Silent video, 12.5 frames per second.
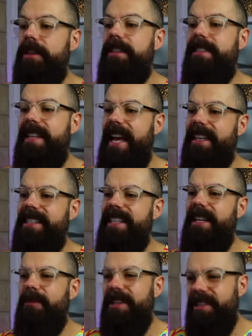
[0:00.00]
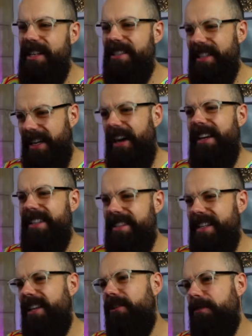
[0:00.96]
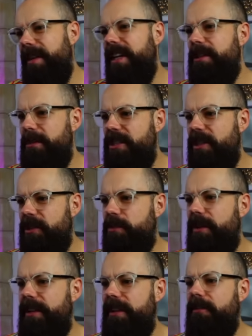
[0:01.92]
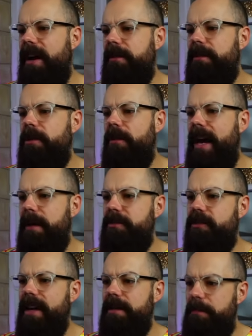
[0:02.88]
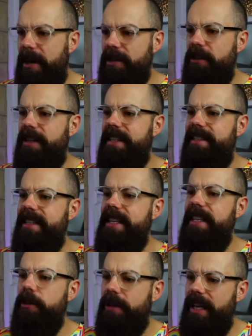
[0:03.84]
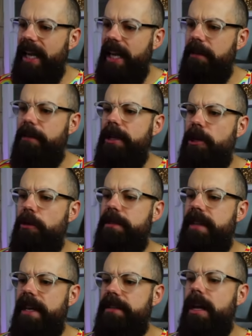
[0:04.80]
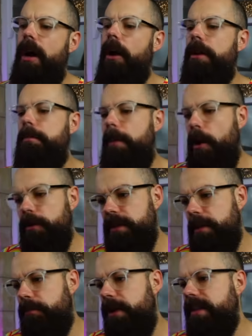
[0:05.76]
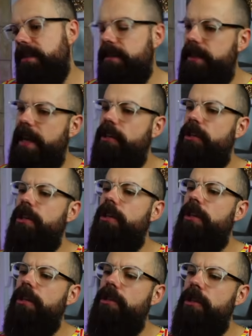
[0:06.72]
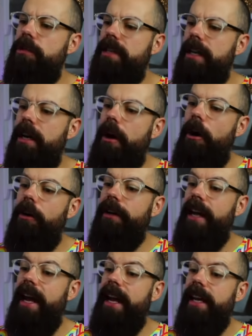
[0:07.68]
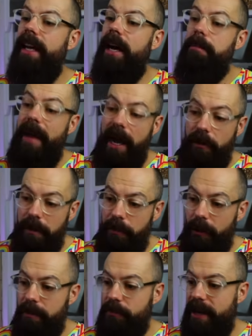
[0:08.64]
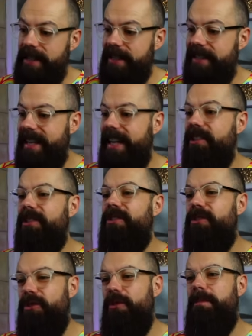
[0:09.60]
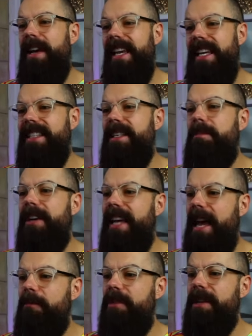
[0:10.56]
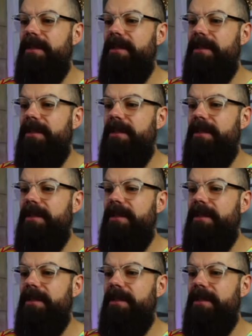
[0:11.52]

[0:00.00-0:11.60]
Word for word: got the text here, which isn't ideal because we just want the graphical abstract, but you can see you could even use this on a poster presentation. You could use it on a uh, PowerPoint presentation super easy by getting rid